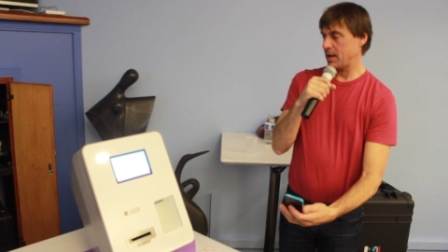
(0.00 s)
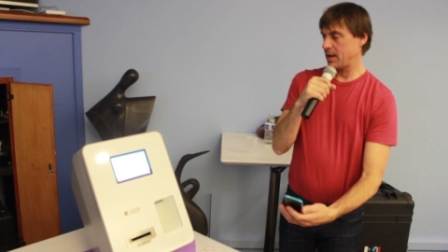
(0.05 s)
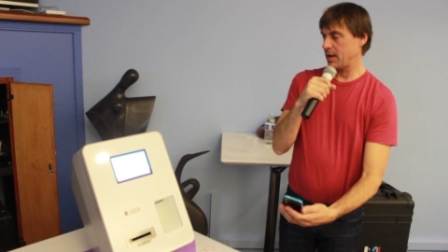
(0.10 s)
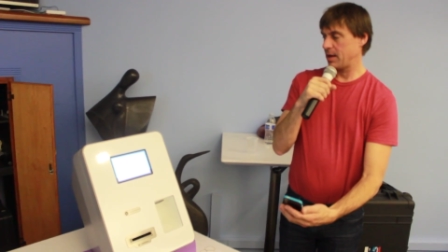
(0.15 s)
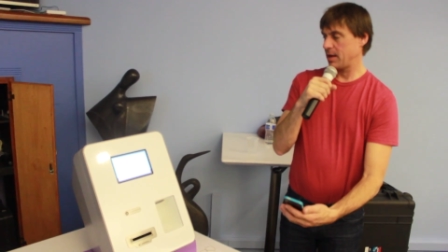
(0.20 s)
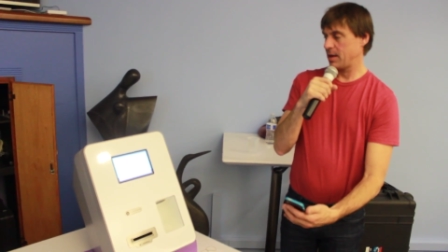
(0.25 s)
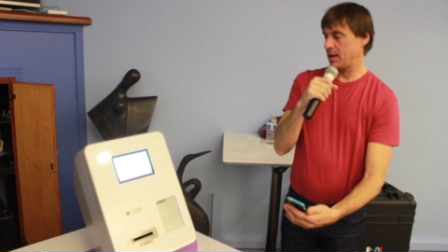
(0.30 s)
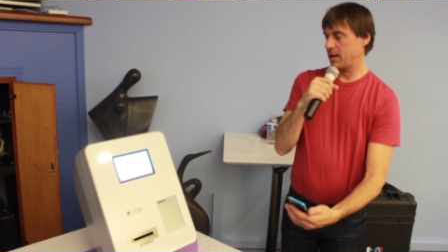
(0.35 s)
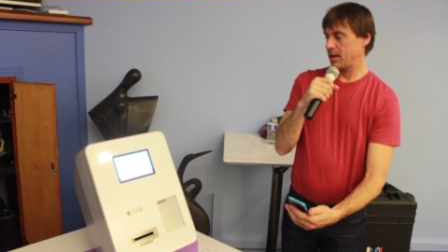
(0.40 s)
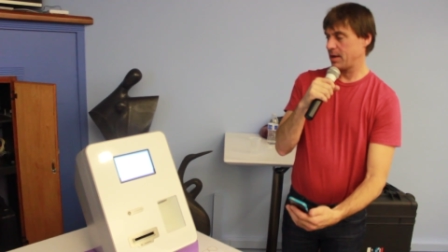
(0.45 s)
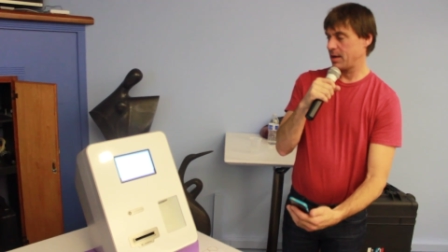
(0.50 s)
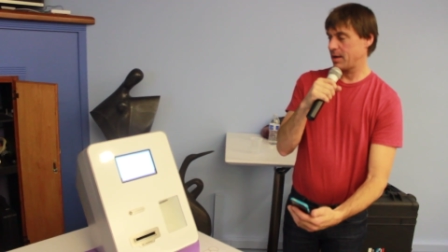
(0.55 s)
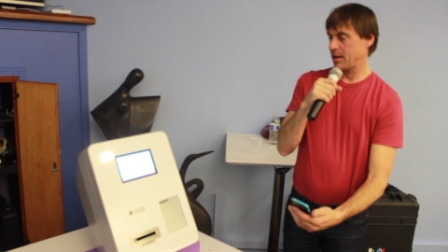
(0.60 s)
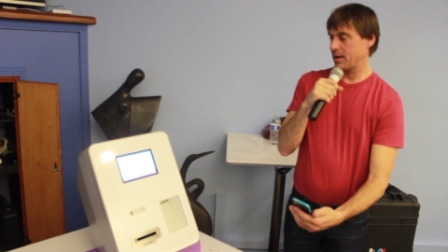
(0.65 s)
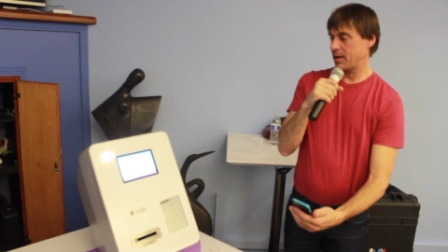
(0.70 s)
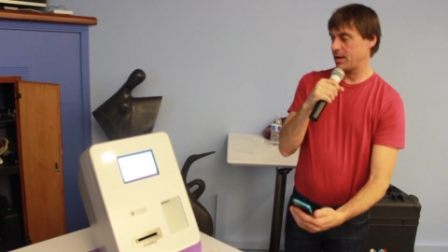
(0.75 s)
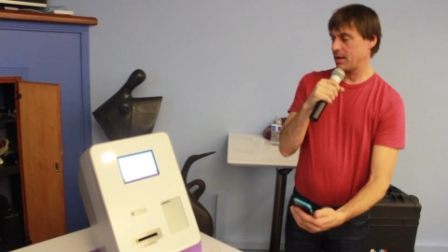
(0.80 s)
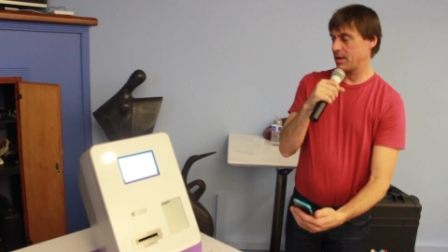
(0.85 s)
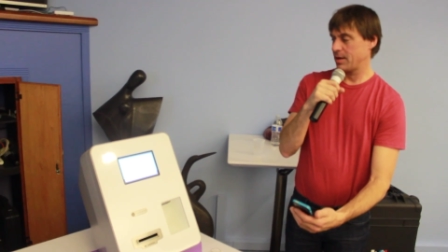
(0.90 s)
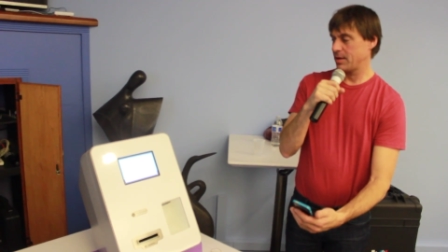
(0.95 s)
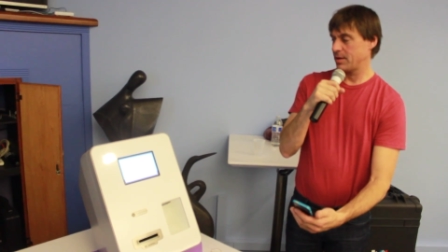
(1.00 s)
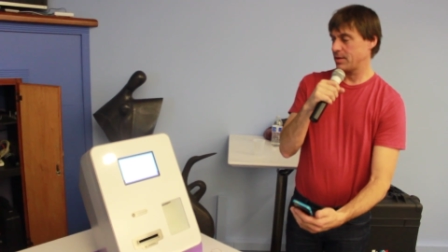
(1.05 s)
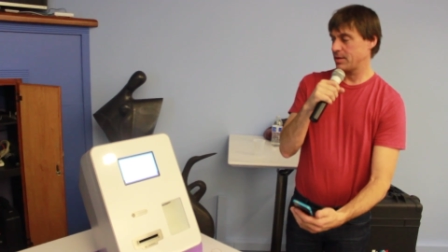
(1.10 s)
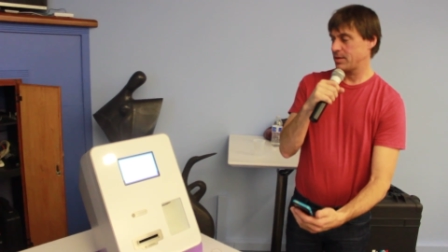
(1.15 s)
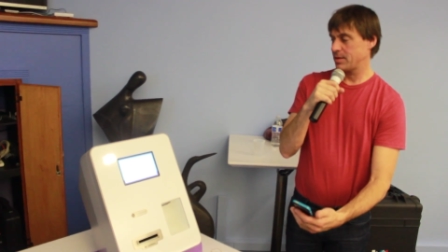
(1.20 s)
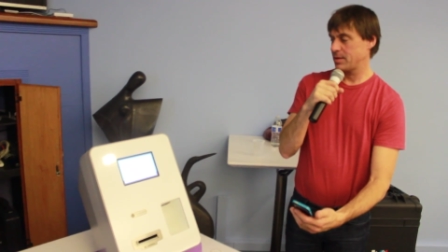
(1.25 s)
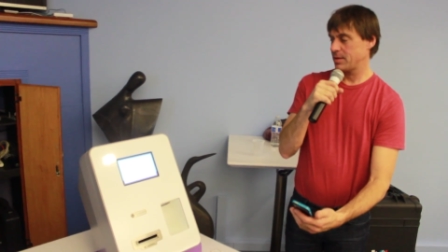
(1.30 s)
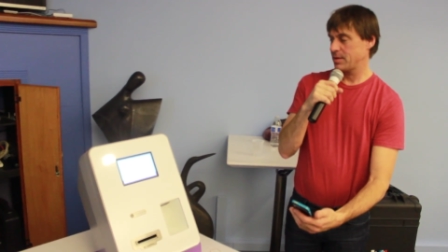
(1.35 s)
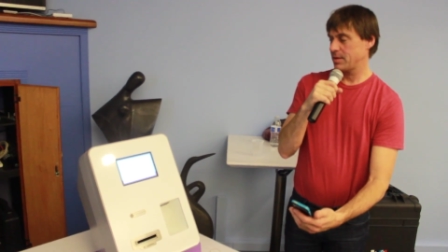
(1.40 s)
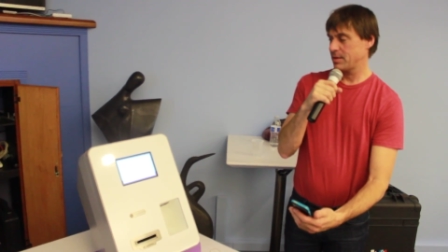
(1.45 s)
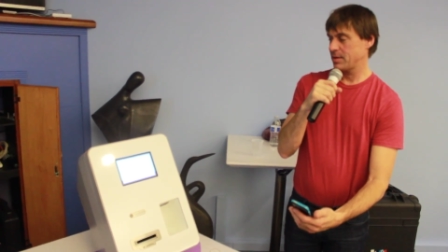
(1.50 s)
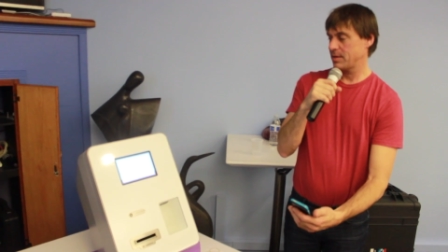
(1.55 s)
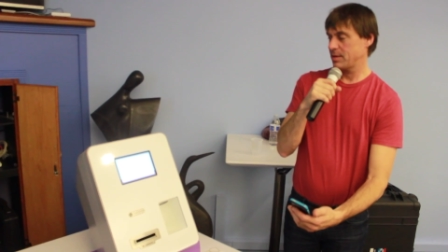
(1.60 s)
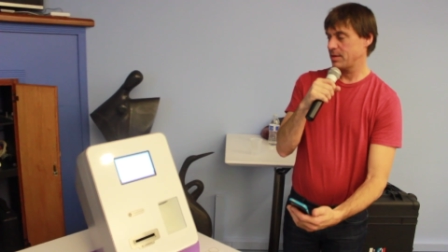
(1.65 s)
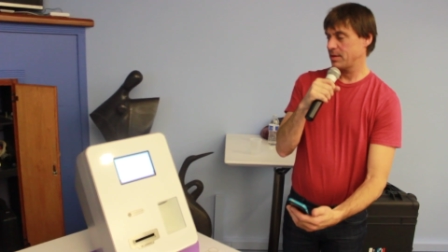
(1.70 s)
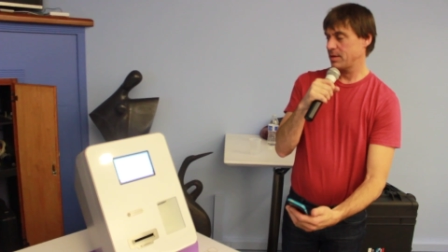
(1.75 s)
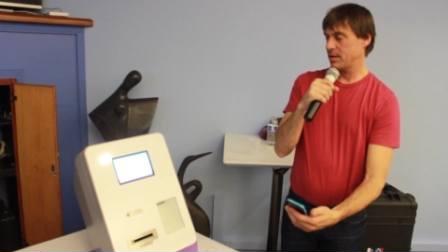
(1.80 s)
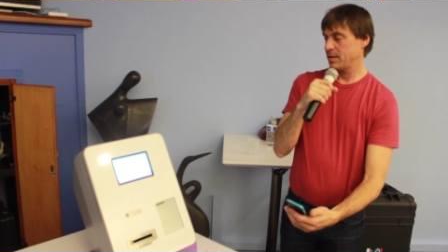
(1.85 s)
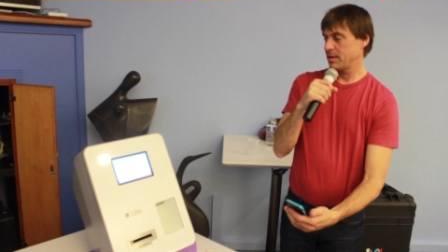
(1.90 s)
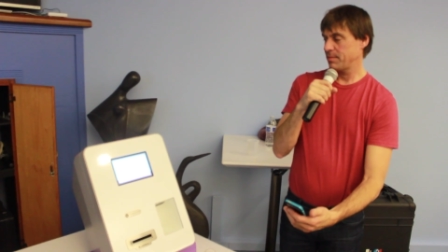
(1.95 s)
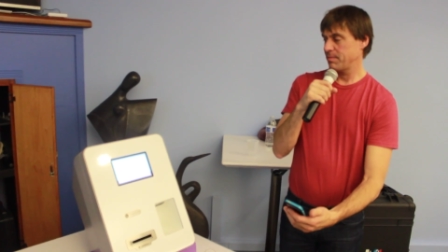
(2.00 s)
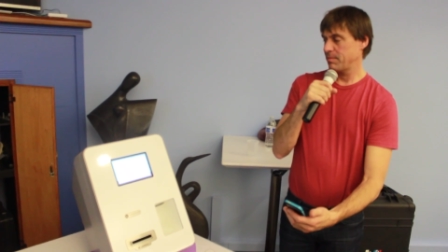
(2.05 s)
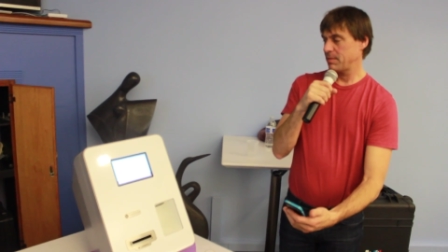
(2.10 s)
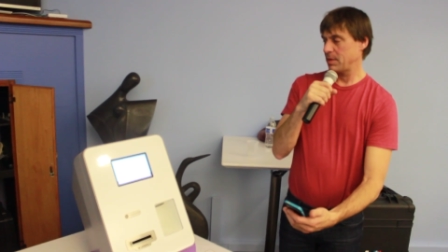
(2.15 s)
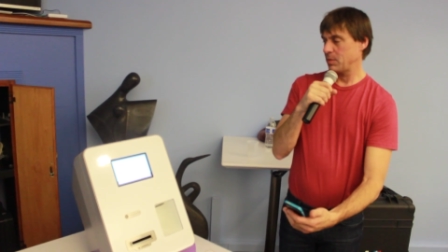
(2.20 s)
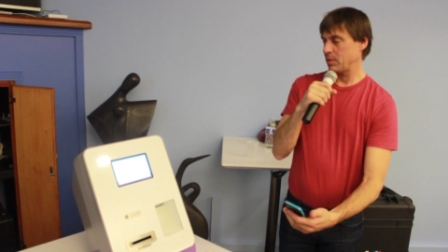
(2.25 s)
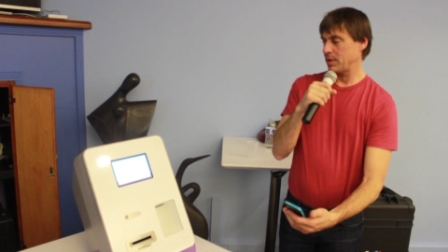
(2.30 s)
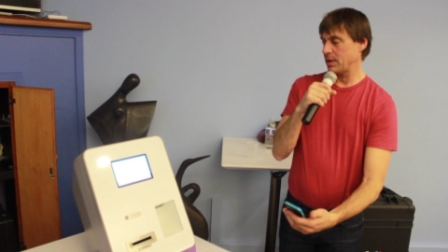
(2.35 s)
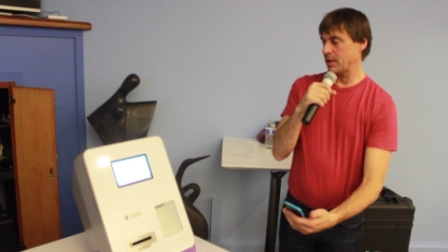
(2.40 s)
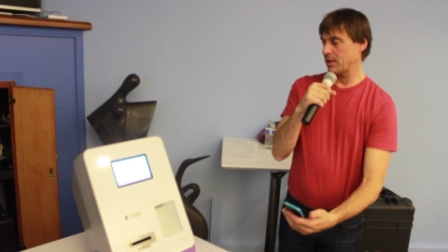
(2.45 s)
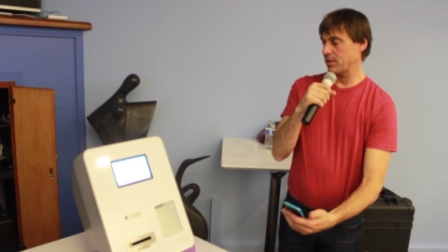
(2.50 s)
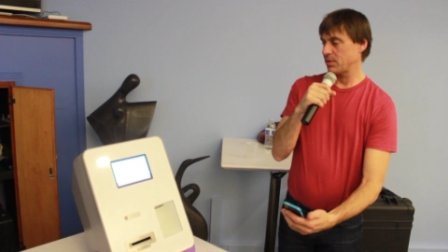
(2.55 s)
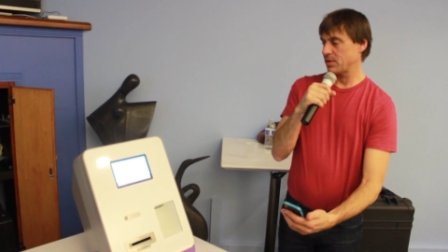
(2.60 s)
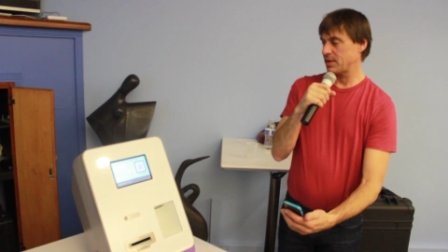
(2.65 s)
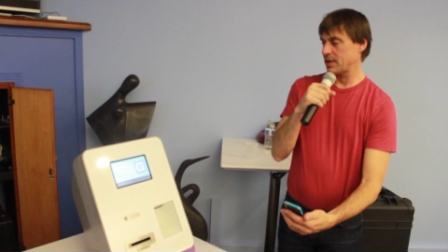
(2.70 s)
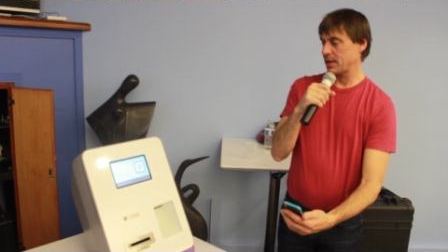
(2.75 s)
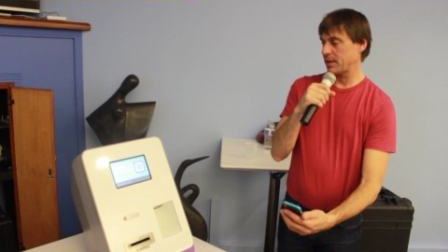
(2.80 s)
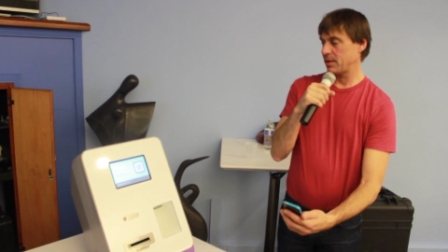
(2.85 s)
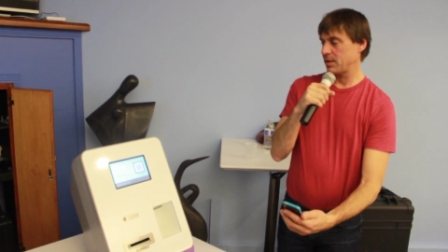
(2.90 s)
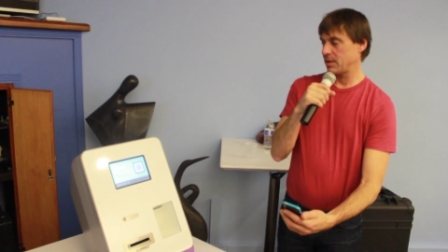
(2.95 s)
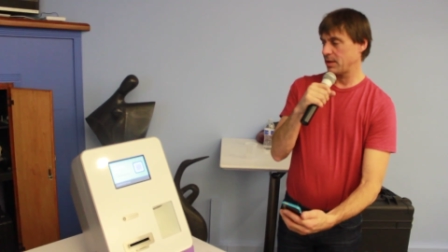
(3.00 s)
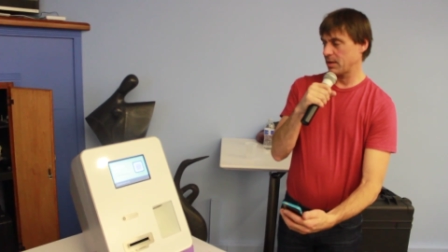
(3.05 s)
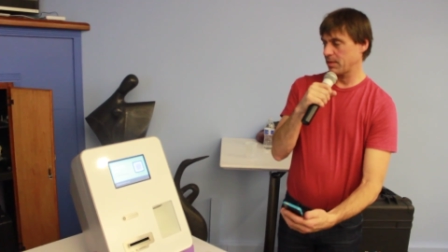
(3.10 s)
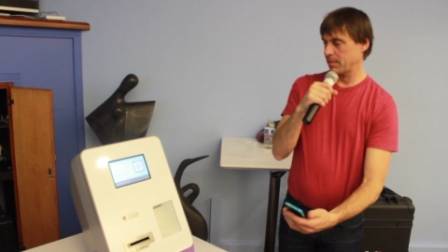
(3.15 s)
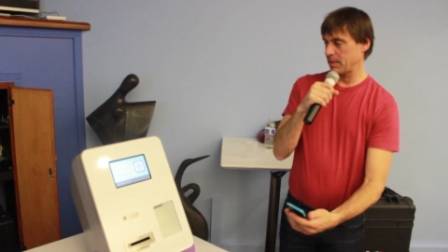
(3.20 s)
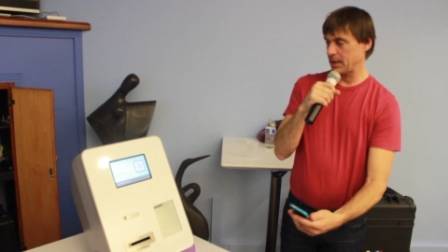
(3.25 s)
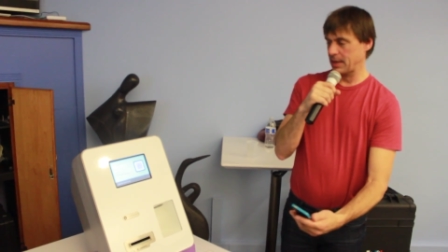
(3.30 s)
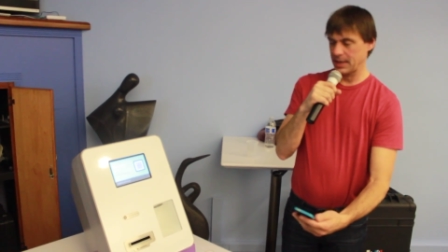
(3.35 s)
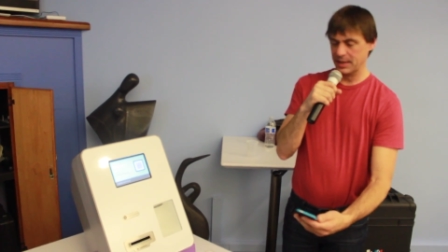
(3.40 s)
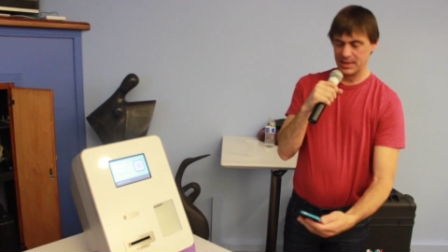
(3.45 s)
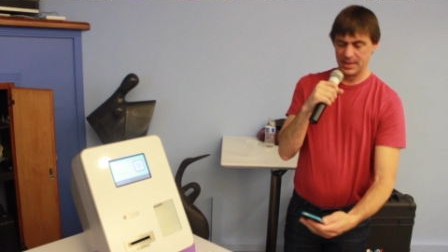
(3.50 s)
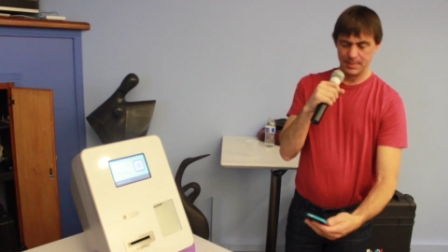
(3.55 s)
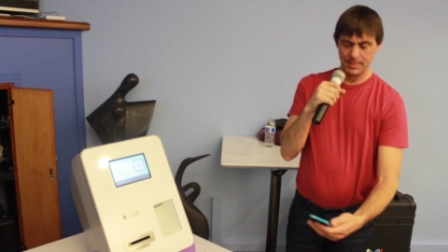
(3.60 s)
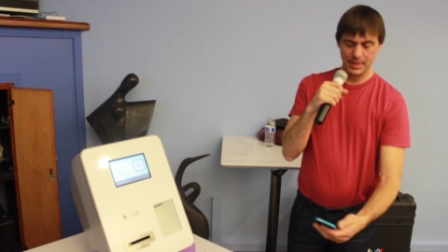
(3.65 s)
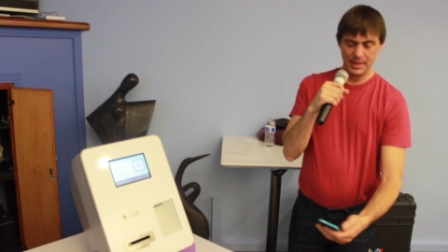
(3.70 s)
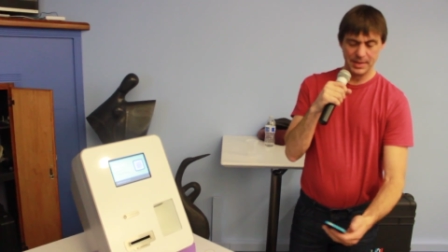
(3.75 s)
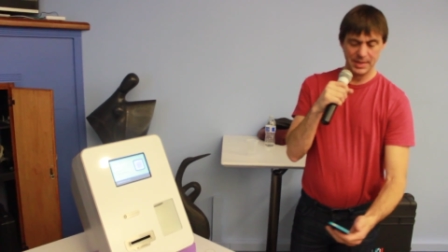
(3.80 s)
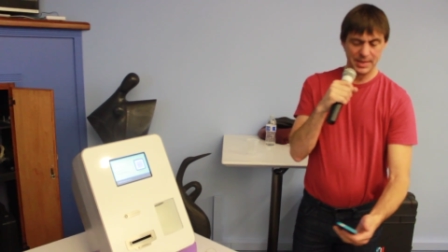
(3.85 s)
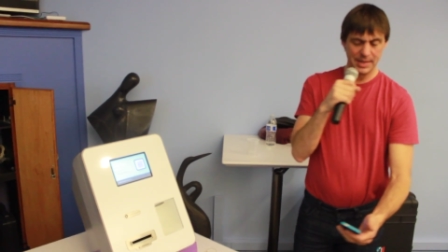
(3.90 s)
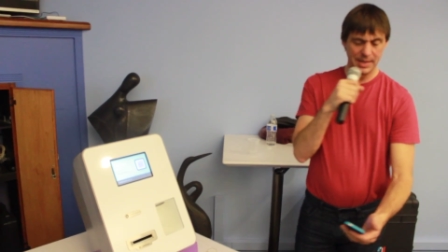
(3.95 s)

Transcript: and another second there. It has been